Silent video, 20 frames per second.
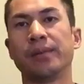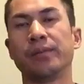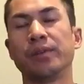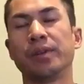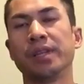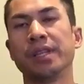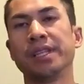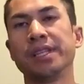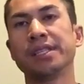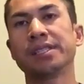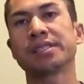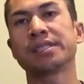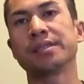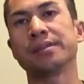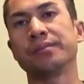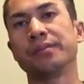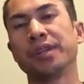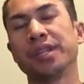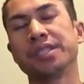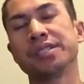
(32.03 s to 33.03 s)
release
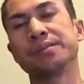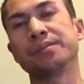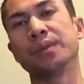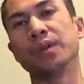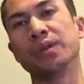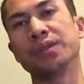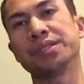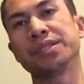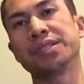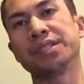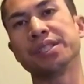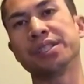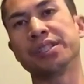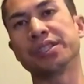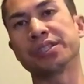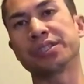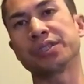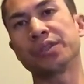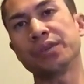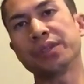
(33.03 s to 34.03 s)
some range of motion in
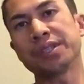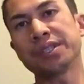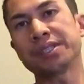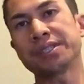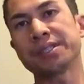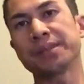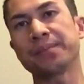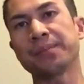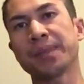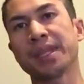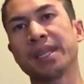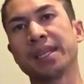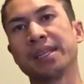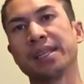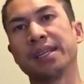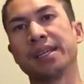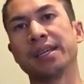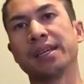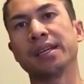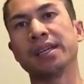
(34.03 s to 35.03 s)
your shoulders
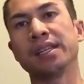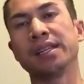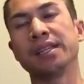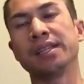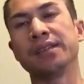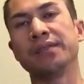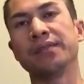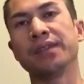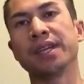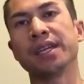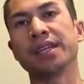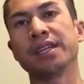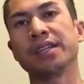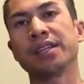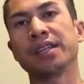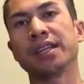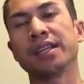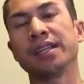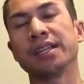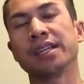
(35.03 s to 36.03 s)
and alleviate
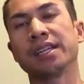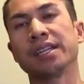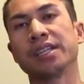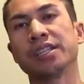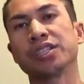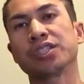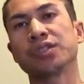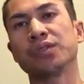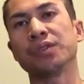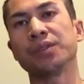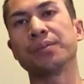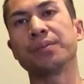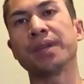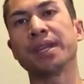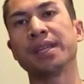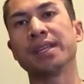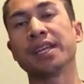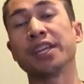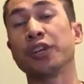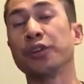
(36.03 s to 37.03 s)
any kind of shoulder
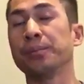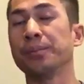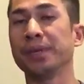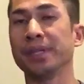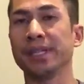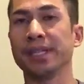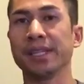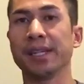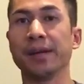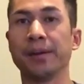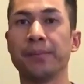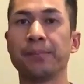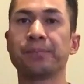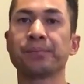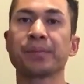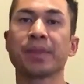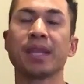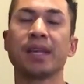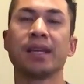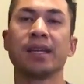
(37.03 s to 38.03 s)
pain that you're building up.
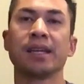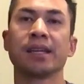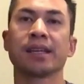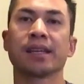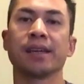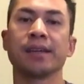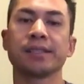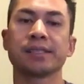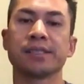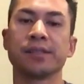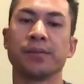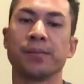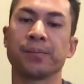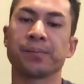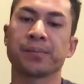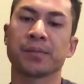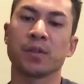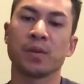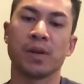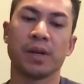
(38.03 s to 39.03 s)
Okay, so
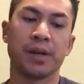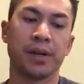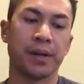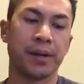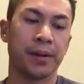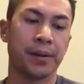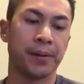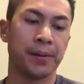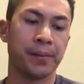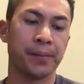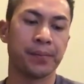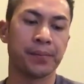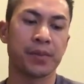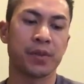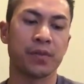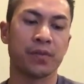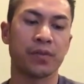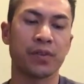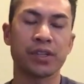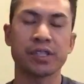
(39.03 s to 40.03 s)

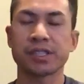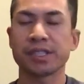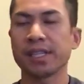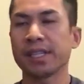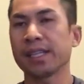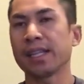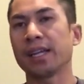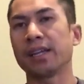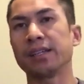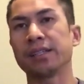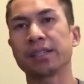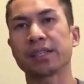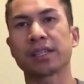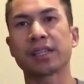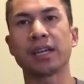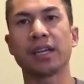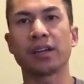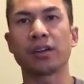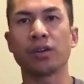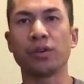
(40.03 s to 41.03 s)
the first thing I'll
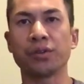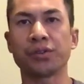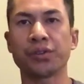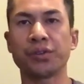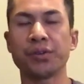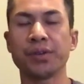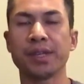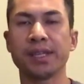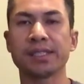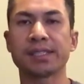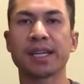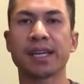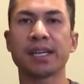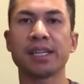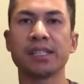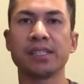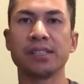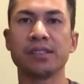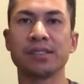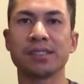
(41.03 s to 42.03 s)
kind of go through is
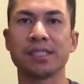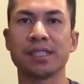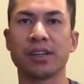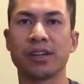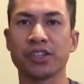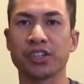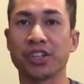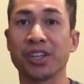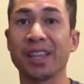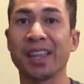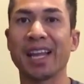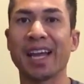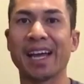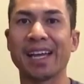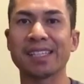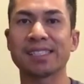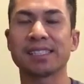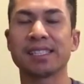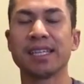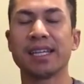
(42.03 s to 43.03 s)
how to use it on your
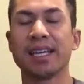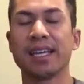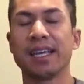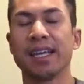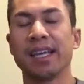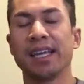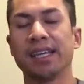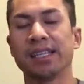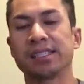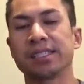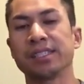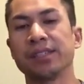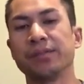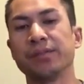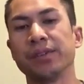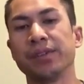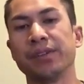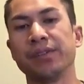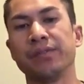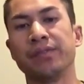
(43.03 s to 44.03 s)
lats. And
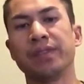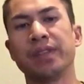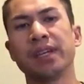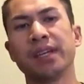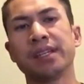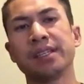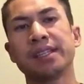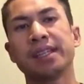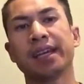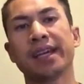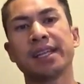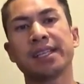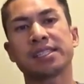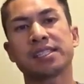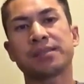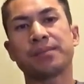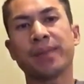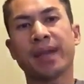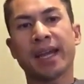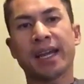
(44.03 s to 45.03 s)
so we've done
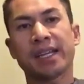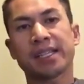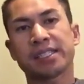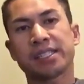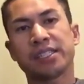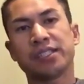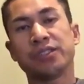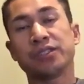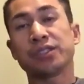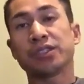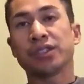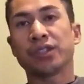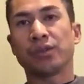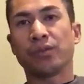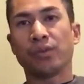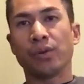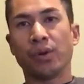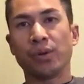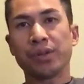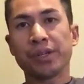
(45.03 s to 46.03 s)
that smash using
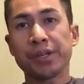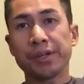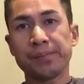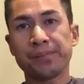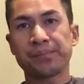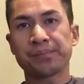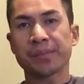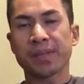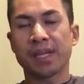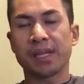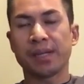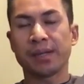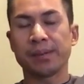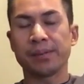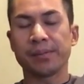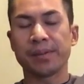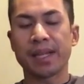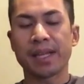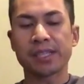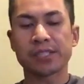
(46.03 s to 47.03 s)
the roller
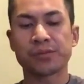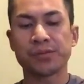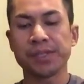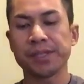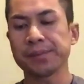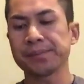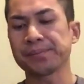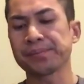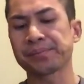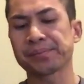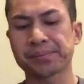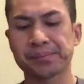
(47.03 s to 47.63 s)
last week,